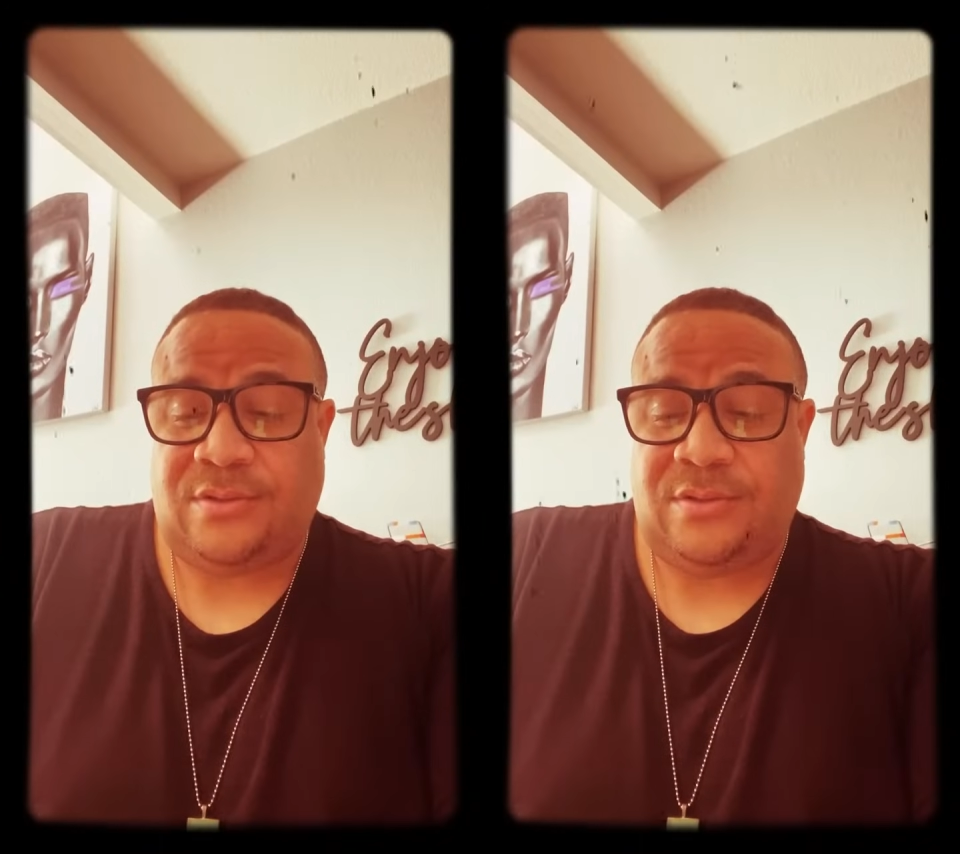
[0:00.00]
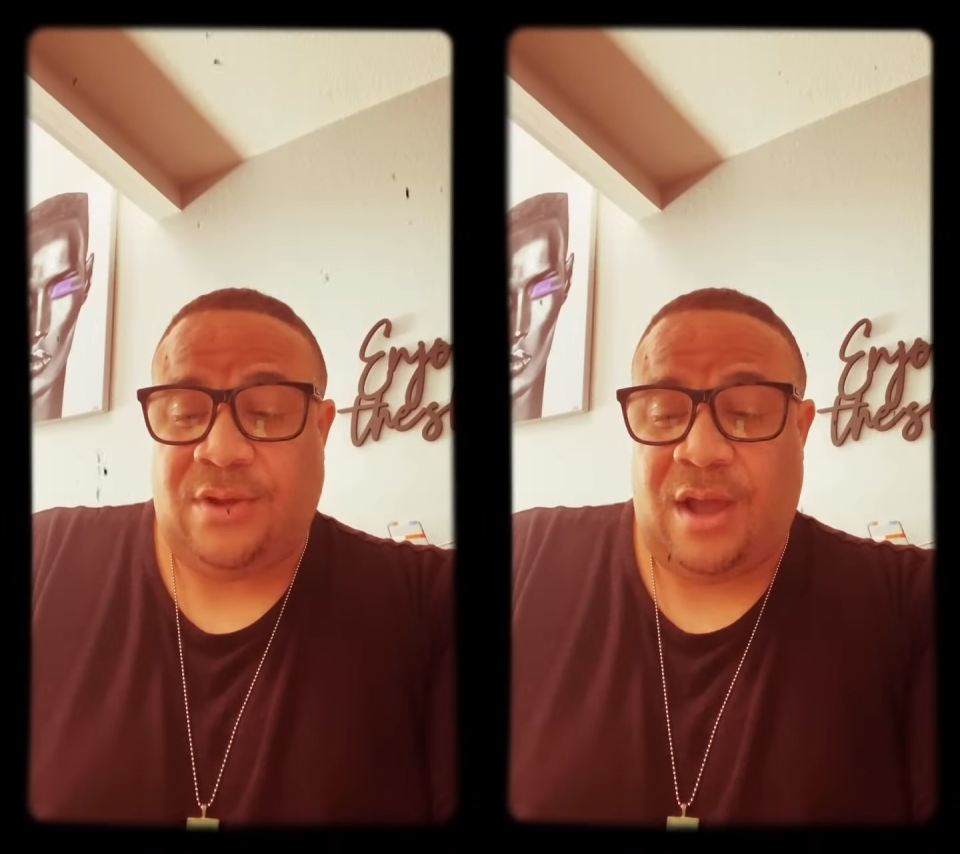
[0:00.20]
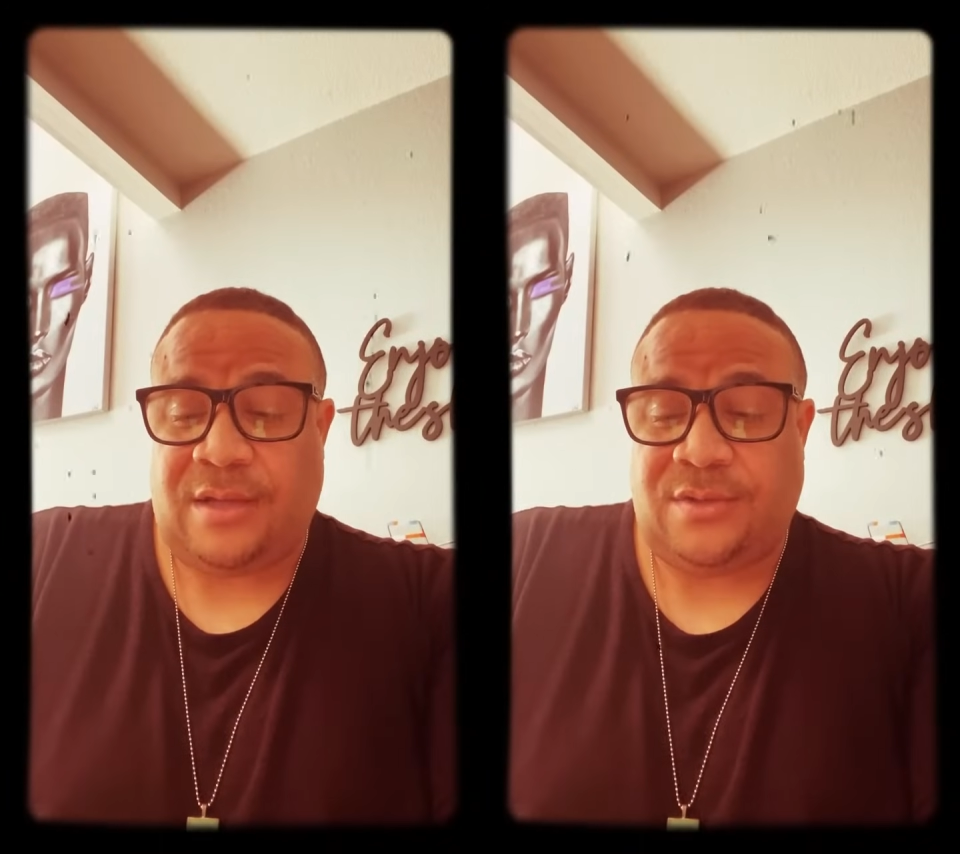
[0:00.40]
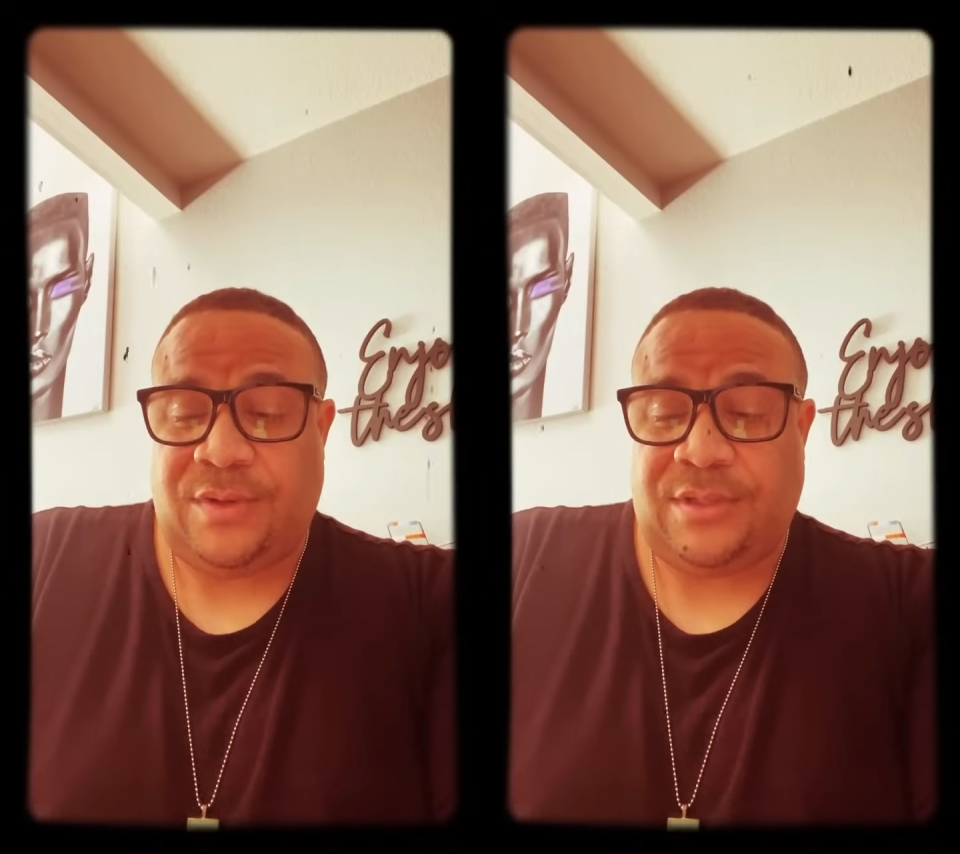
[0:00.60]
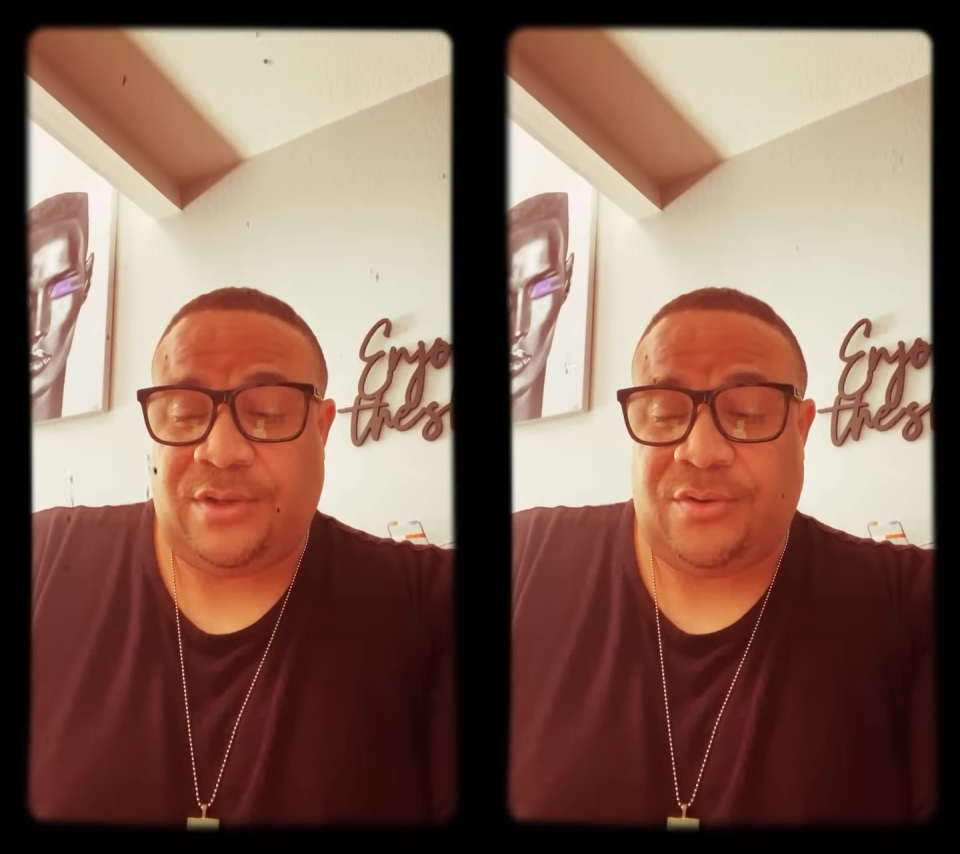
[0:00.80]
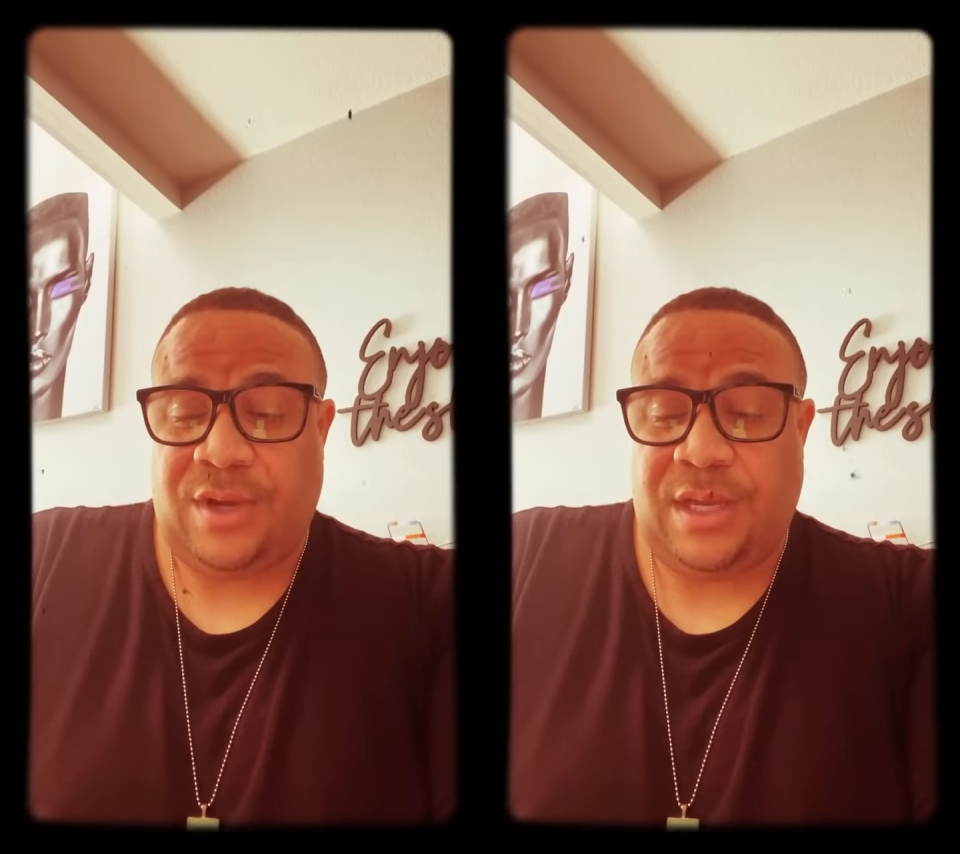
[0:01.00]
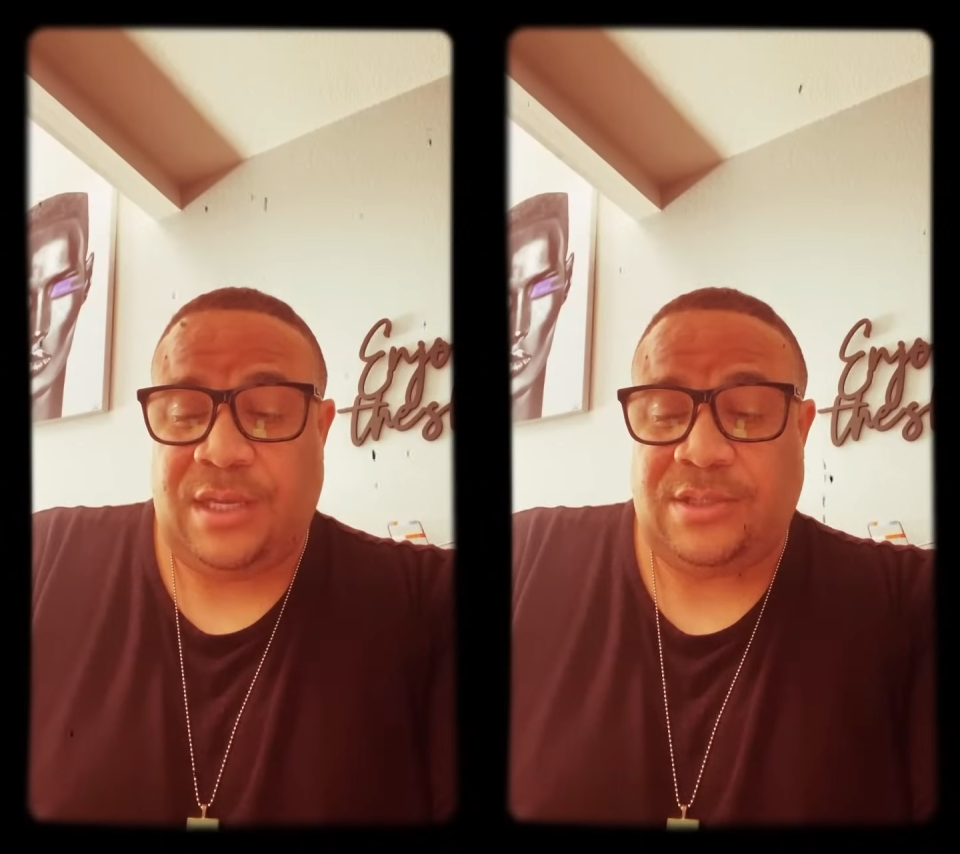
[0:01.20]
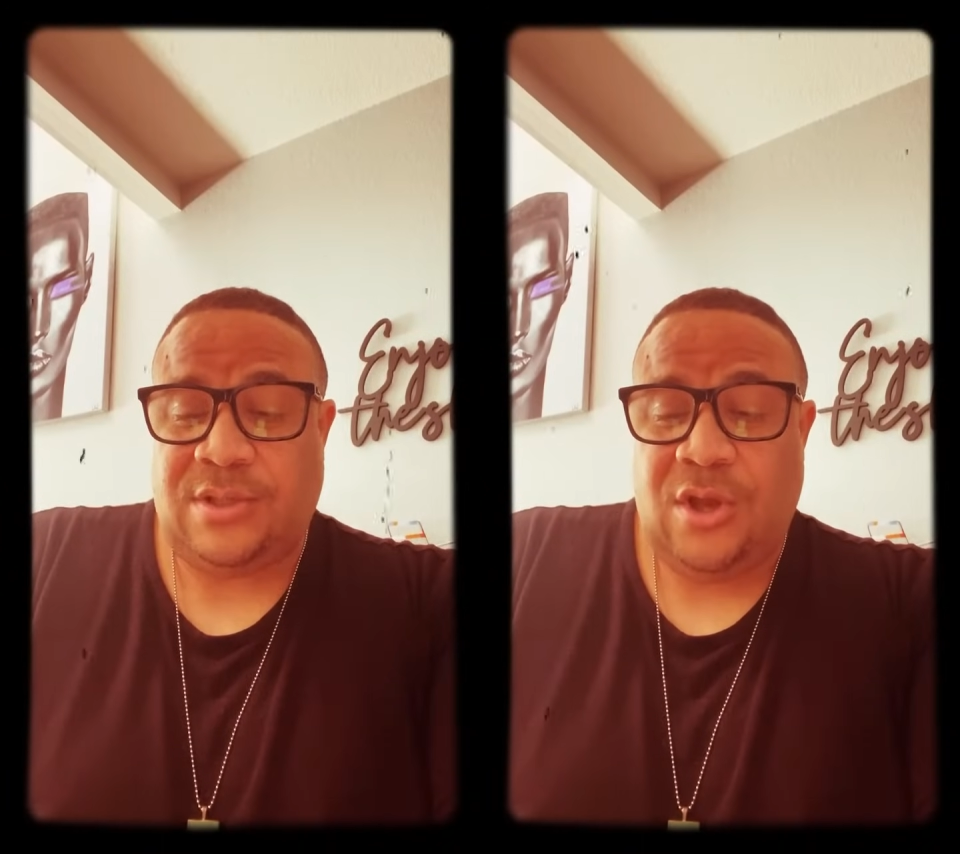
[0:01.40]
doctorate
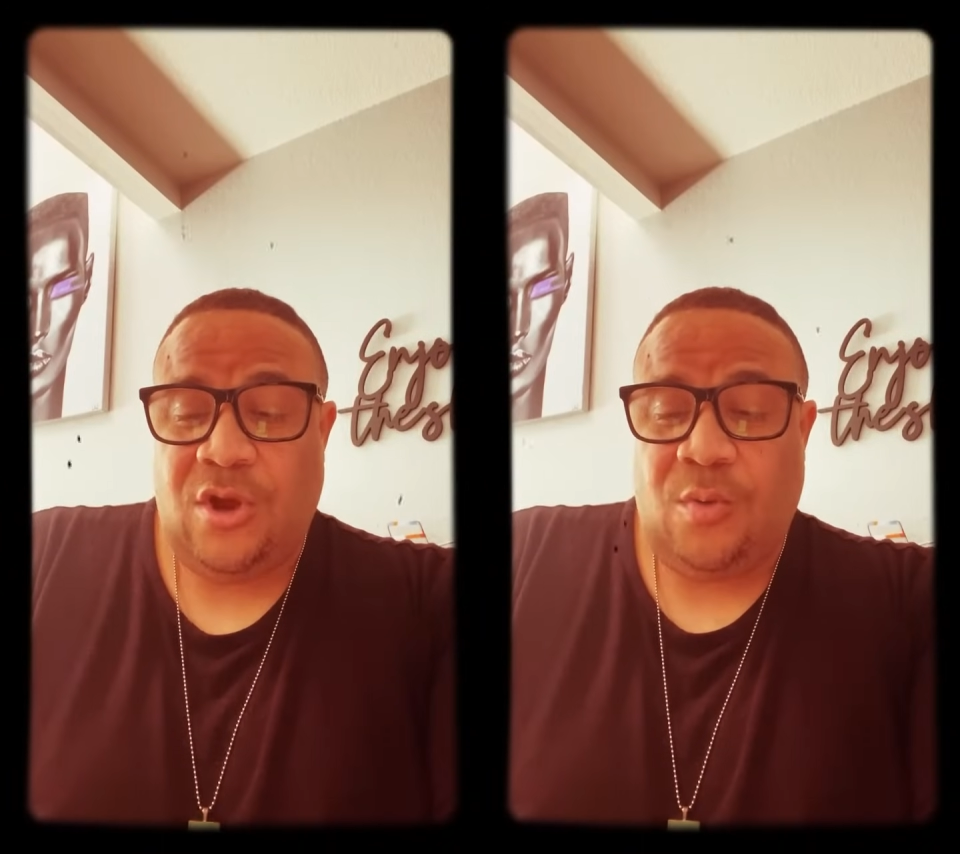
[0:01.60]
degrees